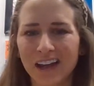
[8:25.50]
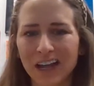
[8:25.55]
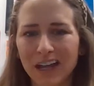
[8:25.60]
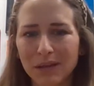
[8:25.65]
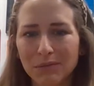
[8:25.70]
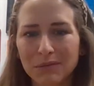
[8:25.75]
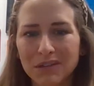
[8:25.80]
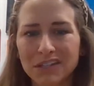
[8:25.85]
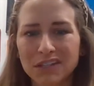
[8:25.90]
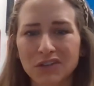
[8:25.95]

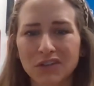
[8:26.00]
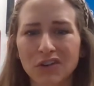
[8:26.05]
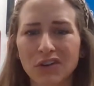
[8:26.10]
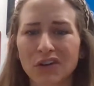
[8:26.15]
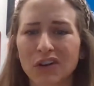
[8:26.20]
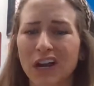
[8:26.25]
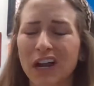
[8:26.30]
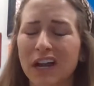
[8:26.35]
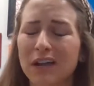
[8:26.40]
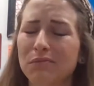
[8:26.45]
hey, Miss
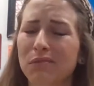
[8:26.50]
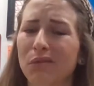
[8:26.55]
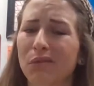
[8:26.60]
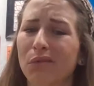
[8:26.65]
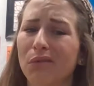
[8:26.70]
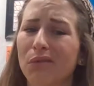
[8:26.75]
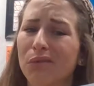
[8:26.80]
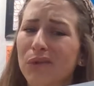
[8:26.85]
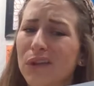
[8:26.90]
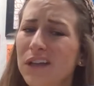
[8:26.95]
Kirk,
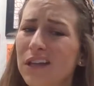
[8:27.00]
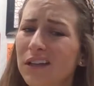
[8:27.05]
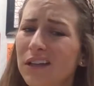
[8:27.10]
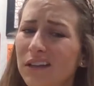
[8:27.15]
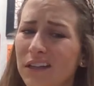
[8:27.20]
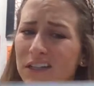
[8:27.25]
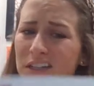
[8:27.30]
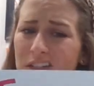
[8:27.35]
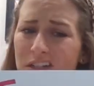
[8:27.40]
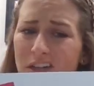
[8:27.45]
I'm
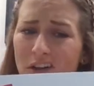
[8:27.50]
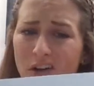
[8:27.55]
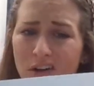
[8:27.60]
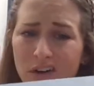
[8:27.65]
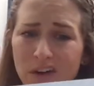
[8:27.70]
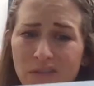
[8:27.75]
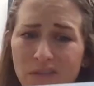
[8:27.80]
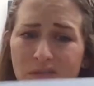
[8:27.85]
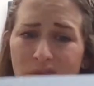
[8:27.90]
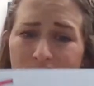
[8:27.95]
really
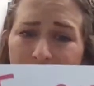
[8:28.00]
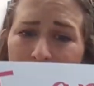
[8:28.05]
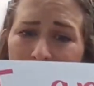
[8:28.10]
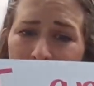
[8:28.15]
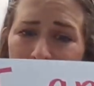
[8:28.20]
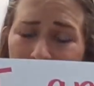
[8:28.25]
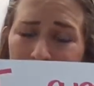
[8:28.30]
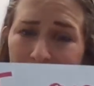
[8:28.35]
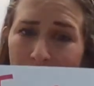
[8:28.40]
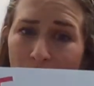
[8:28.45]
sorry for
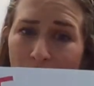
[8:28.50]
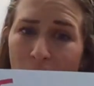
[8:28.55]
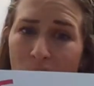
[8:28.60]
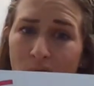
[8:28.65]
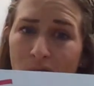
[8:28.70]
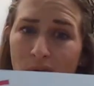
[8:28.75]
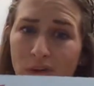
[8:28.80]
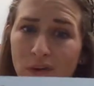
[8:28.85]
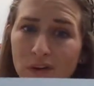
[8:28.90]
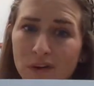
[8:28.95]
knocking
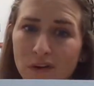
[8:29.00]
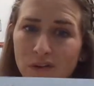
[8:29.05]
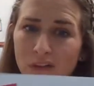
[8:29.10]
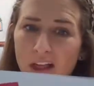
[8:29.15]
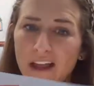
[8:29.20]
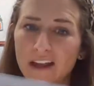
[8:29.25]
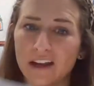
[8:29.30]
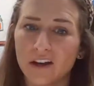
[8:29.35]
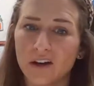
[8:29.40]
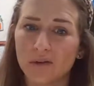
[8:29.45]
over your
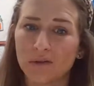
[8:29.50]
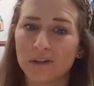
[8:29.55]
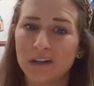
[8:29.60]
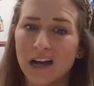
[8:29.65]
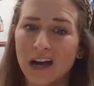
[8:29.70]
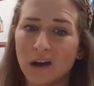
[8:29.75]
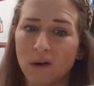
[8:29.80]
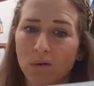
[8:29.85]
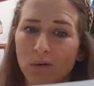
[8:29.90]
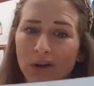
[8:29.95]
Lego
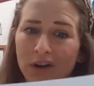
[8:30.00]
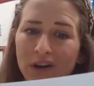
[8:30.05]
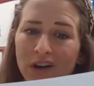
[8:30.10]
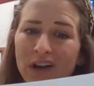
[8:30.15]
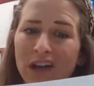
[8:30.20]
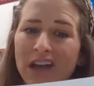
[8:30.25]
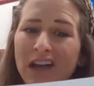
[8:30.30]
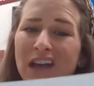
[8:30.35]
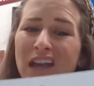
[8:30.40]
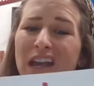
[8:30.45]
tower.
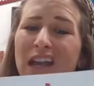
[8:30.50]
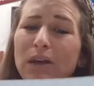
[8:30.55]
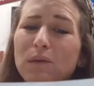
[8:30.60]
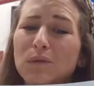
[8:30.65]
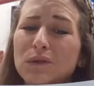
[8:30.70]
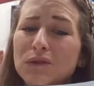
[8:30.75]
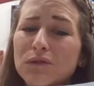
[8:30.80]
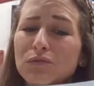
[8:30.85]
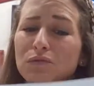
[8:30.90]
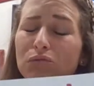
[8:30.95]
It
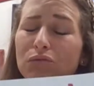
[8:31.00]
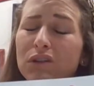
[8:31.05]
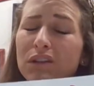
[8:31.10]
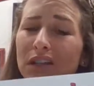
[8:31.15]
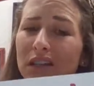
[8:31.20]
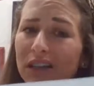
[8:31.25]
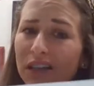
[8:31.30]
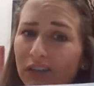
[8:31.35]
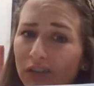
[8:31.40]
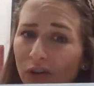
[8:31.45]
was
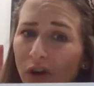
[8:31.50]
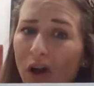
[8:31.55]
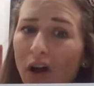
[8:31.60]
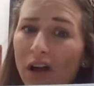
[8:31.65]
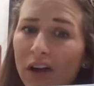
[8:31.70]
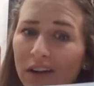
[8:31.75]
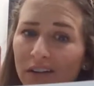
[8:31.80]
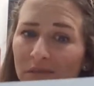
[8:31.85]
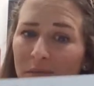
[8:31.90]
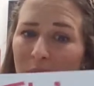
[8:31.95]
really
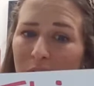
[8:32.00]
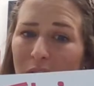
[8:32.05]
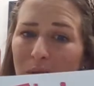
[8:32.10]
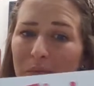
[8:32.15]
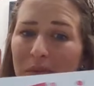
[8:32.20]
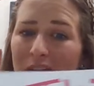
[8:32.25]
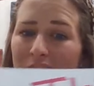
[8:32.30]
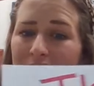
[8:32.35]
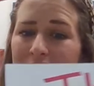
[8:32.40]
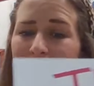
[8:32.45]
wrong of me
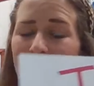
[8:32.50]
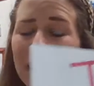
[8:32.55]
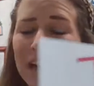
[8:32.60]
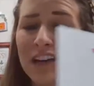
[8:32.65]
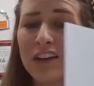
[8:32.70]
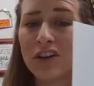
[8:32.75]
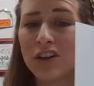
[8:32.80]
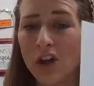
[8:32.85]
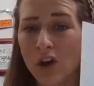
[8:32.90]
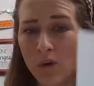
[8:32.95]
because
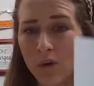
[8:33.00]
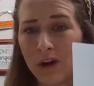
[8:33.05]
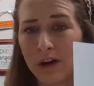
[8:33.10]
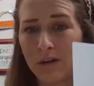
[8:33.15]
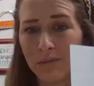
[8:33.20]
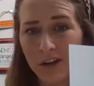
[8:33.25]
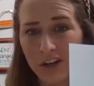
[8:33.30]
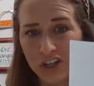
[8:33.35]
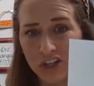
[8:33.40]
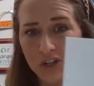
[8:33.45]
I know
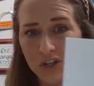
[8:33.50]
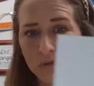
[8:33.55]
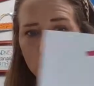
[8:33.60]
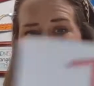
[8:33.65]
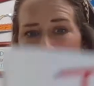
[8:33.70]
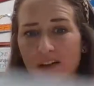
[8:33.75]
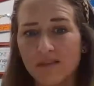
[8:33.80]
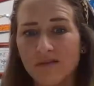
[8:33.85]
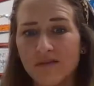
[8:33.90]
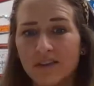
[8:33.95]
how much you
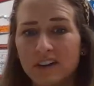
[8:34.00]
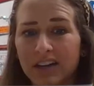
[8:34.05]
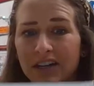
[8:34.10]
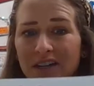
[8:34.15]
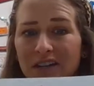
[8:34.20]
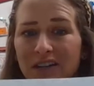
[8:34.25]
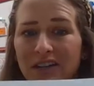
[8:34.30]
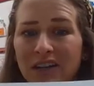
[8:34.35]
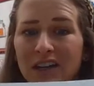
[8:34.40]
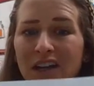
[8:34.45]
loved
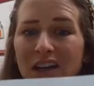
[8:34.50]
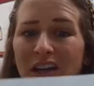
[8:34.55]
it.